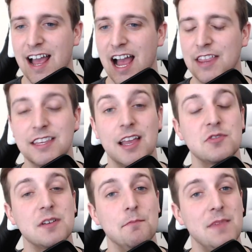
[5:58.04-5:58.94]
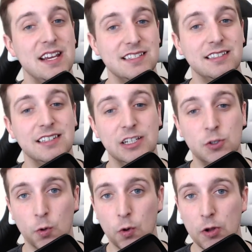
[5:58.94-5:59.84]
I think that was amazingly
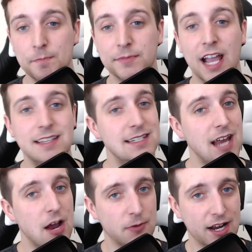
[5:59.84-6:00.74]
cool. I did not